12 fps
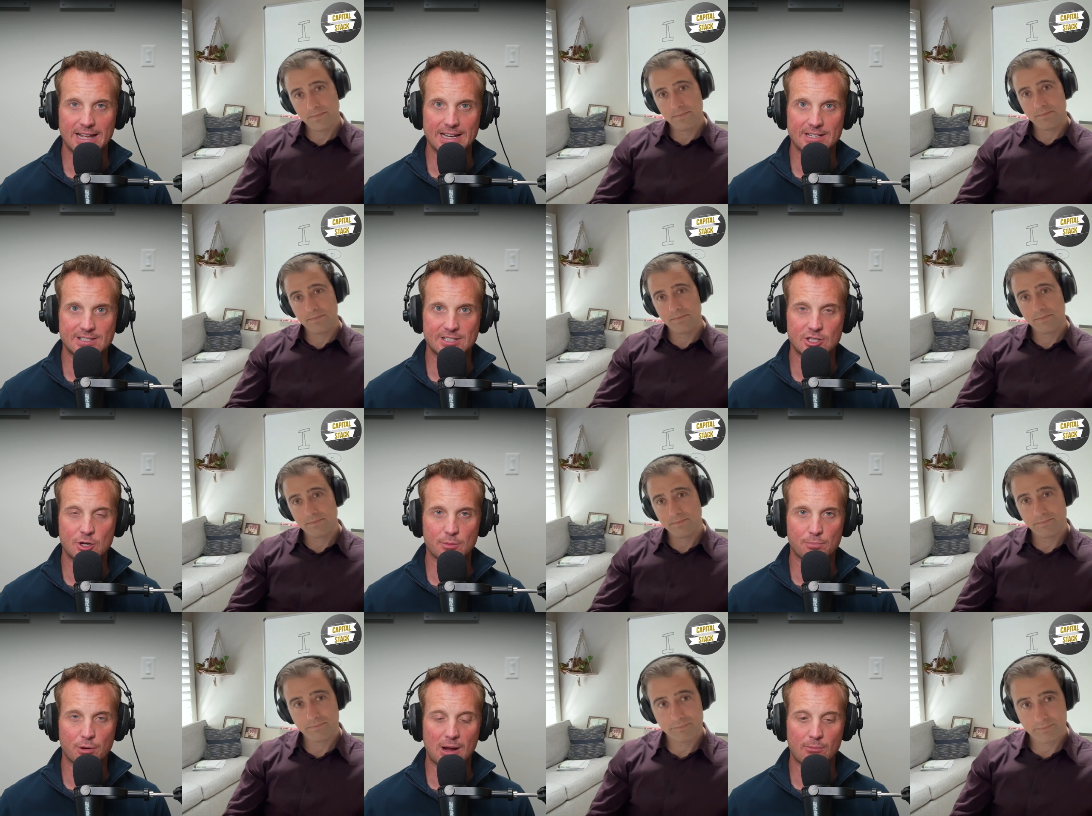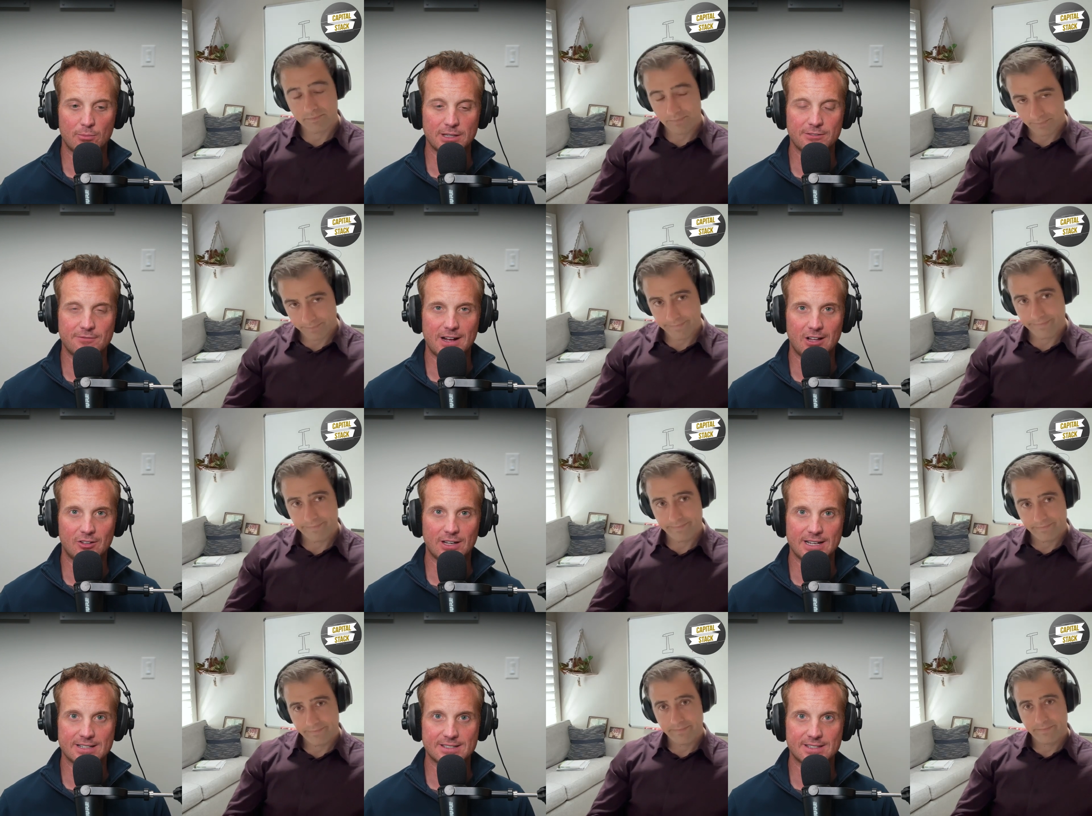Speaker 1: And it's you can probably
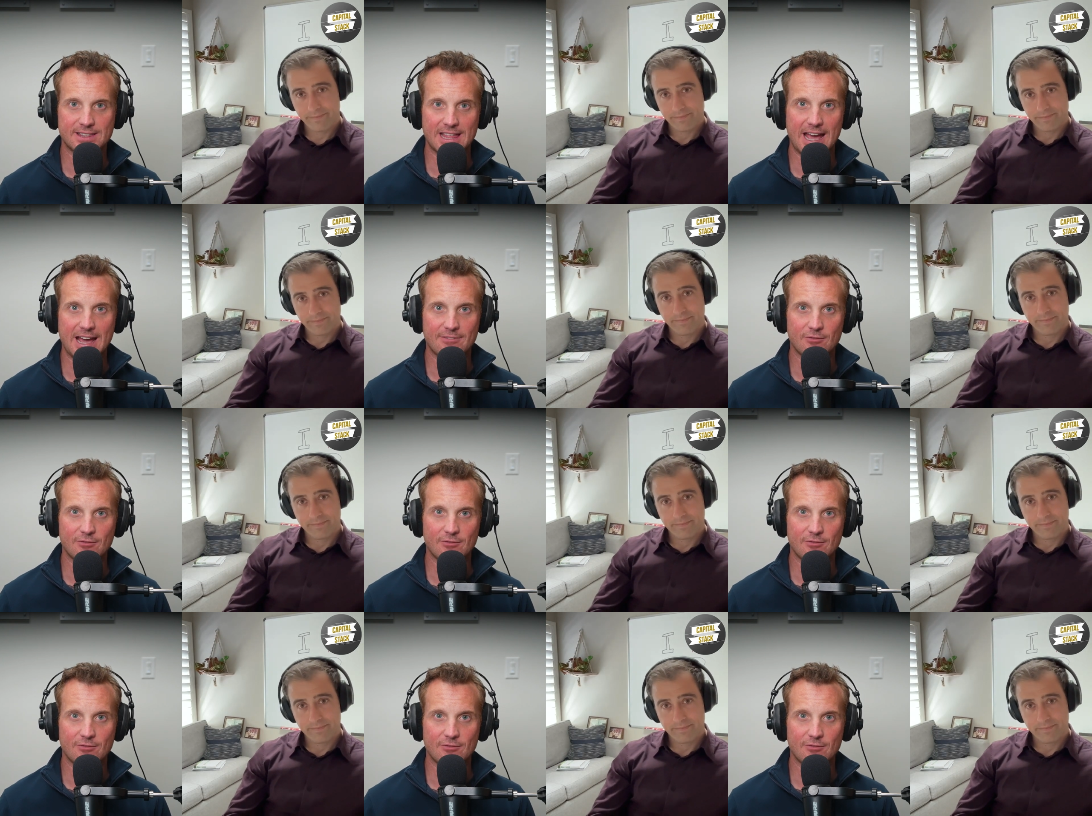validate that